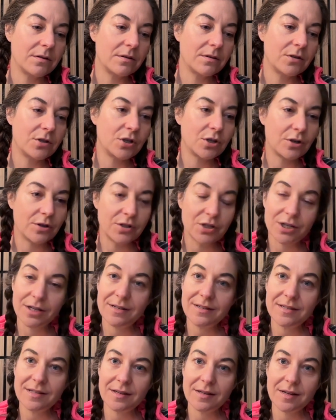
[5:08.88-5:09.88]

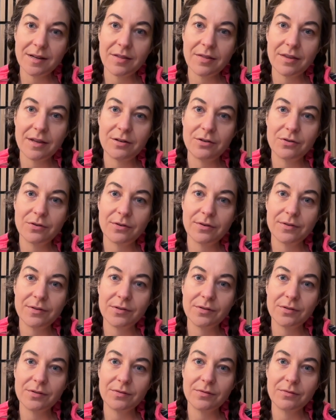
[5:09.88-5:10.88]
churches and
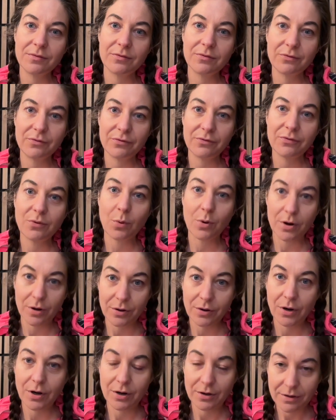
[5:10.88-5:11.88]
cathedrals
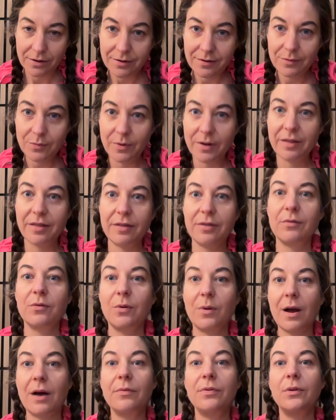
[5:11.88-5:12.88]
for her
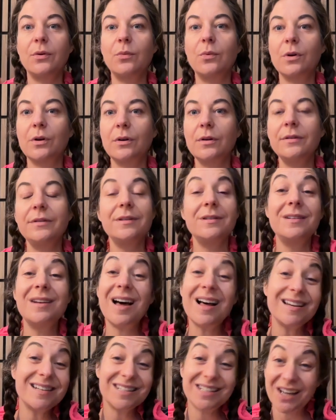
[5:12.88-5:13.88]
throughout the world.
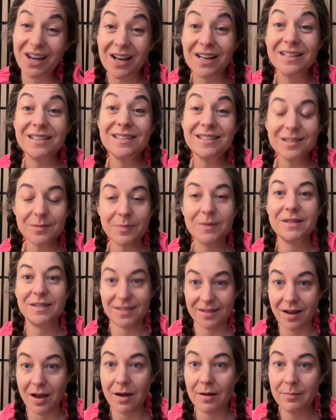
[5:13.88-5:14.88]
Not tons, but
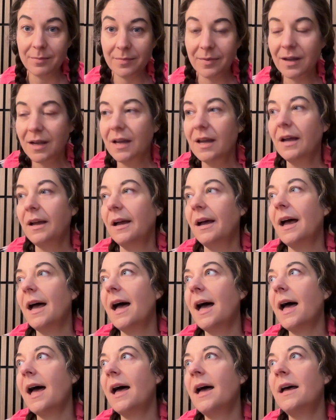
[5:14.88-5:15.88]
some.
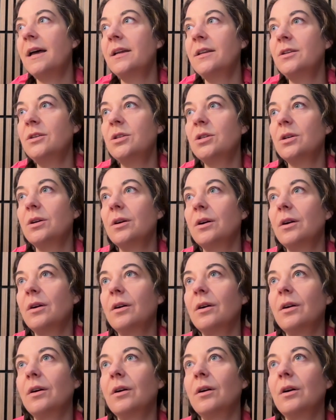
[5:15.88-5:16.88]
And
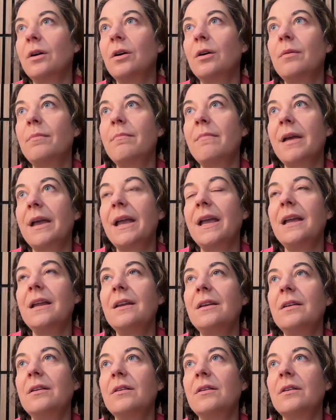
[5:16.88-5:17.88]
her
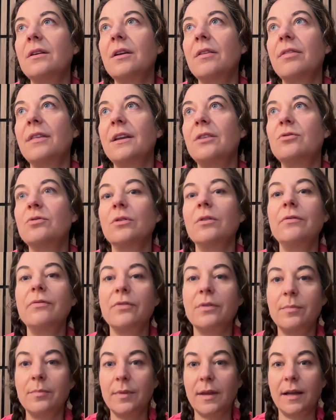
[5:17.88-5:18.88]
main cathedral,
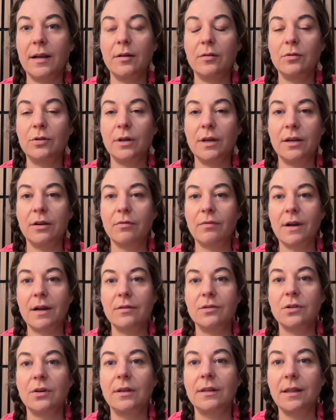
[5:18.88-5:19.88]
from like looking
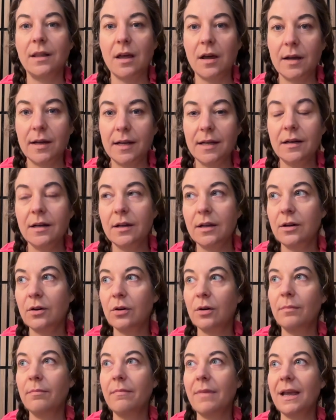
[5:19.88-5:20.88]
around online, and
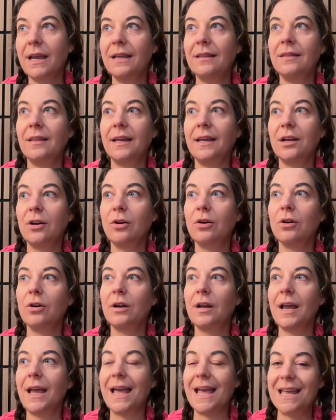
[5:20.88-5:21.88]
her main, like her
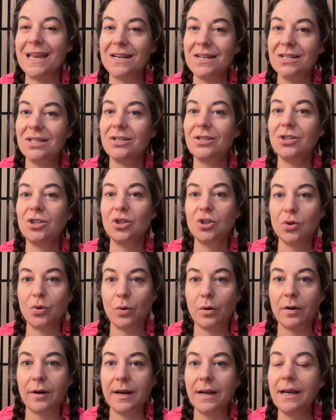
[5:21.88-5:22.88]
end
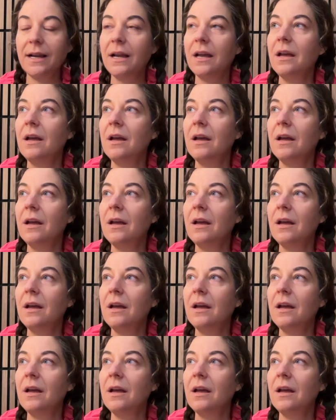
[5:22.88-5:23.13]
story,